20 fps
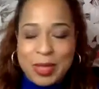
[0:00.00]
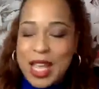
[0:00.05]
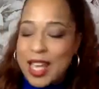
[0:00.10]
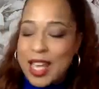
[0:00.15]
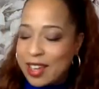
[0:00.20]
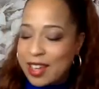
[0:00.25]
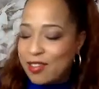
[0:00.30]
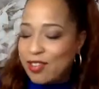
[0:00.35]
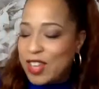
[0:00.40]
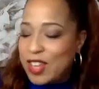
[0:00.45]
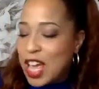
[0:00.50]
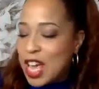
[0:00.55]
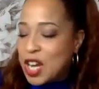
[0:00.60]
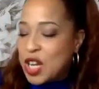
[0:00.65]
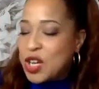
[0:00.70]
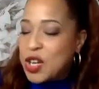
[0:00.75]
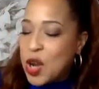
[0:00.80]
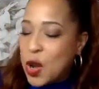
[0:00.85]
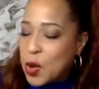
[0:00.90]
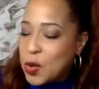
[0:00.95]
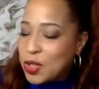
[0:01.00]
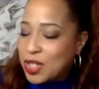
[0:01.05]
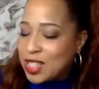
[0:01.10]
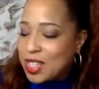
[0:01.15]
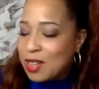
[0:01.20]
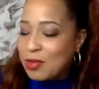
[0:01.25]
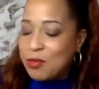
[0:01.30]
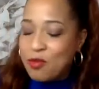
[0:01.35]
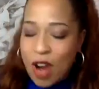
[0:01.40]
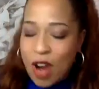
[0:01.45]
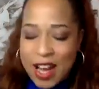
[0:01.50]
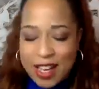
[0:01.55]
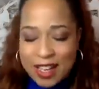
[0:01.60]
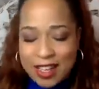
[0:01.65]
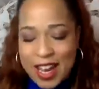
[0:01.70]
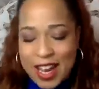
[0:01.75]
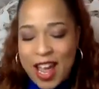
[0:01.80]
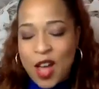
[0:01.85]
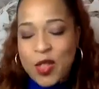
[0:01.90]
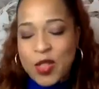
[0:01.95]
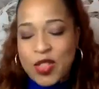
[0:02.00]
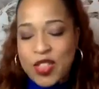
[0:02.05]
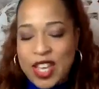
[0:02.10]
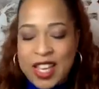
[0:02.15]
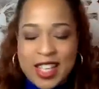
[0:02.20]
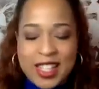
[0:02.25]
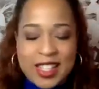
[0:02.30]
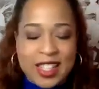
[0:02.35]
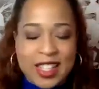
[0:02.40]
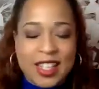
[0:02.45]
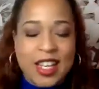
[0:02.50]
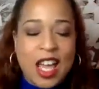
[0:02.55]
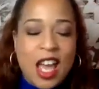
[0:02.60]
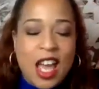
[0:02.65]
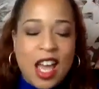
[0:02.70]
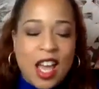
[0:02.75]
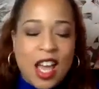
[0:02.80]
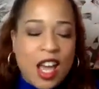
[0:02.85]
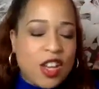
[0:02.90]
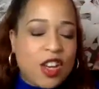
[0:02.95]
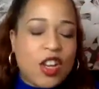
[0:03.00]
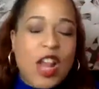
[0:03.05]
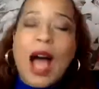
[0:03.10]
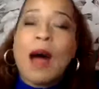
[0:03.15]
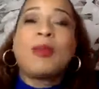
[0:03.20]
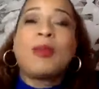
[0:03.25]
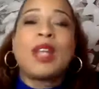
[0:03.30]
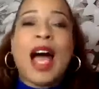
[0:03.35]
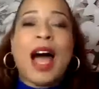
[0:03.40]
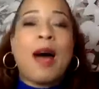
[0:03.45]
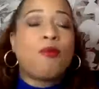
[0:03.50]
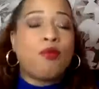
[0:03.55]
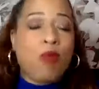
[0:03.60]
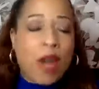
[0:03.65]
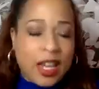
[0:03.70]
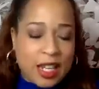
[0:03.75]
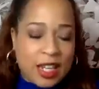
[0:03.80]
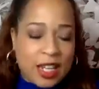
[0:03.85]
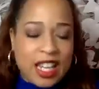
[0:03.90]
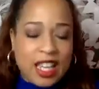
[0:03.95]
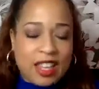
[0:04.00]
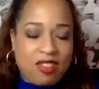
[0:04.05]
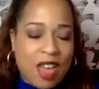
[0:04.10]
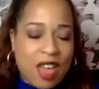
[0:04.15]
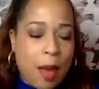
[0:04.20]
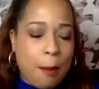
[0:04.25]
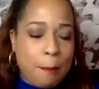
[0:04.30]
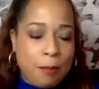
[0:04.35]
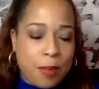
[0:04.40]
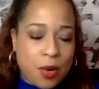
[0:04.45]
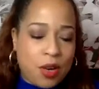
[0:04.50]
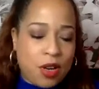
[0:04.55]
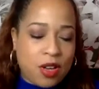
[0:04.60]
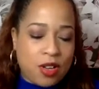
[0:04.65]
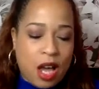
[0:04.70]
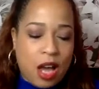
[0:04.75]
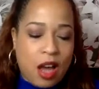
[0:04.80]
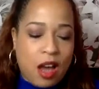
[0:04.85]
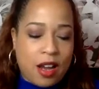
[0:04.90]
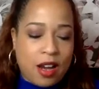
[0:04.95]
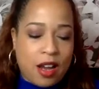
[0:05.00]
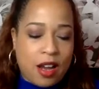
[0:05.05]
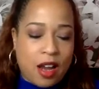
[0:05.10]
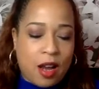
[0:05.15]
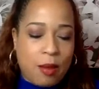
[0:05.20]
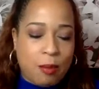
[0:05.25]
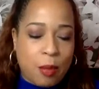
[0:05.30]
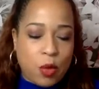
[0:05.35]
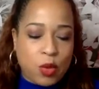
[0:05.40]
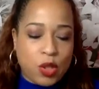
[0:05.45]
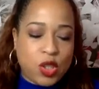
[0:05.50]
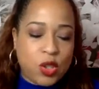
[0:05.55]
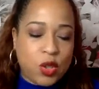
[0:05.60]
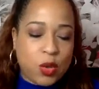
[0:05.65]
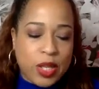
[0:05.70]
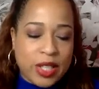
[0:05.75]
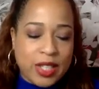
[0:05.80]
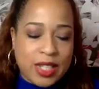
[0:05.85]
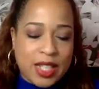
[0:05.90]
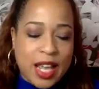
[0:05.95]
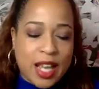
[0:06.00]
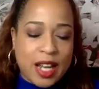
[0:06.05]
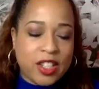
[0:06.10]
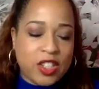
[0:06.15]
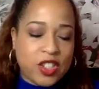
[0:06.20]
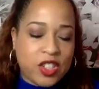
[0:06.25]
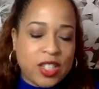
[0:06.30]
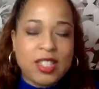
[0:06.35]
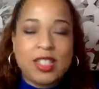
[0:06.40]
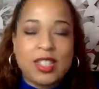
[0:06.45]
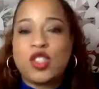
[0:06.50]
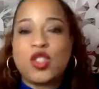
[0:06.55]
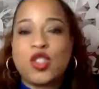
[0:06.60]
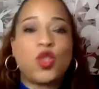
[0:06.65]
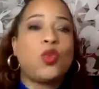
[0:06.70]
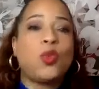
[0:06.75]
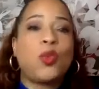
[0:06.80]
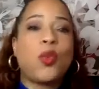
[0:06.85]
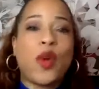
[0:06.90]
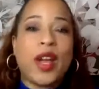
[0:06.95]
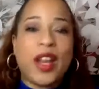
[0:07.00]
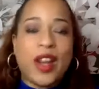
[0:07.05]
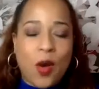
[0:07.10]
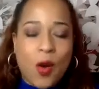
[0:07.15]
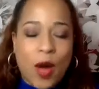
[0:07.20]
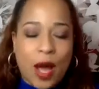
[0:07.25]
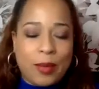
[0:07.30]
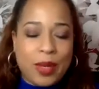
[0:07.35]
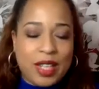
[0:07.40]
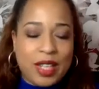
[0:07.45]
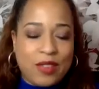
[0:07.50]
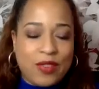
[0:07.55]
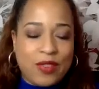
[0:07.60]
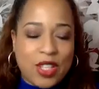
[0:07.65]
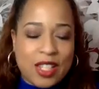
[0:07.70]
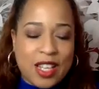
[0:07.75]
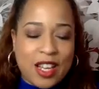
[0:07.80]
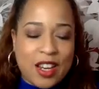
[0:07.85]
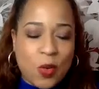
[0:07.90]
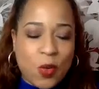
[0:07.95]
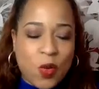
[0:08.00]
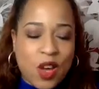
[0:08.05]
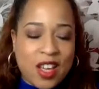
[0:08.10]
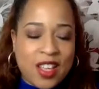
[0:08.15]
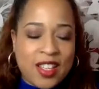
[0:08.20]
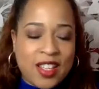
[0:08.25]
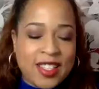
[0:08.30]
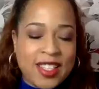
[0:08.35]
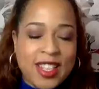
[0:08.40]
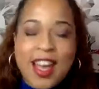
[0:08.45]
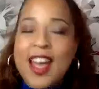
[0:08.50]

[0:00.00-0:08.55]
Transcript: taking notes and writing down things. And I'm ready to get that book on emotional intelligence 2.0, I believe you said it was.